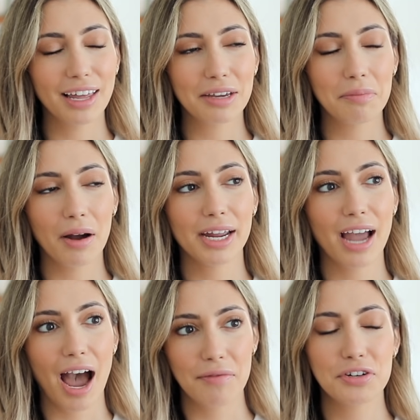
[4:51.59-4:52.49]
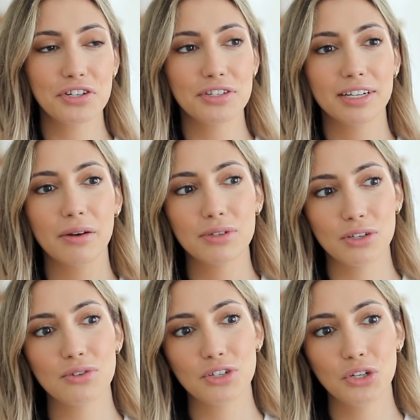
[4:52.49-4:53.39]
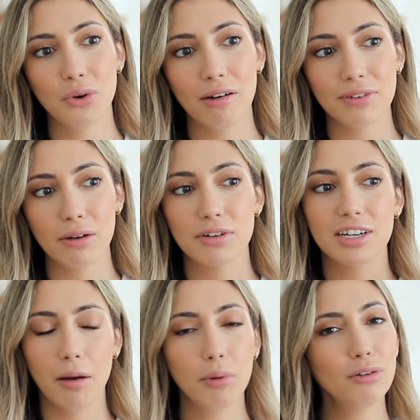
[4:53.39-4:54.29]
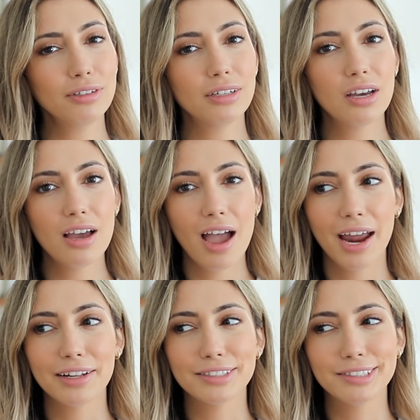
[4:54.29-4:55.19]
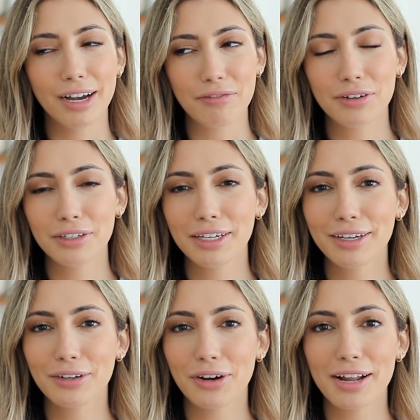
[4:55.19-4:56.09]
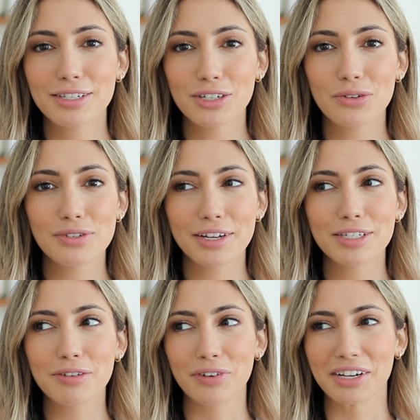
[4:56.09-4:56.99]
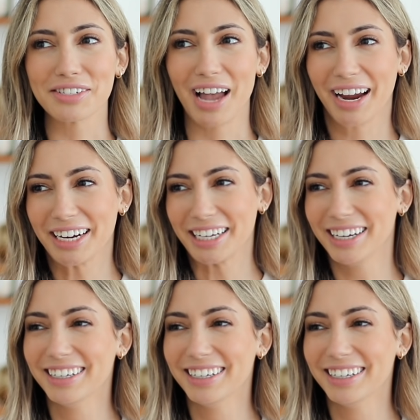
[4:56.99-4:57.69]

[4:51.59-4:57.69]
Like my averages that I was used to have now doubled and it definitely creates a new sense of anxiety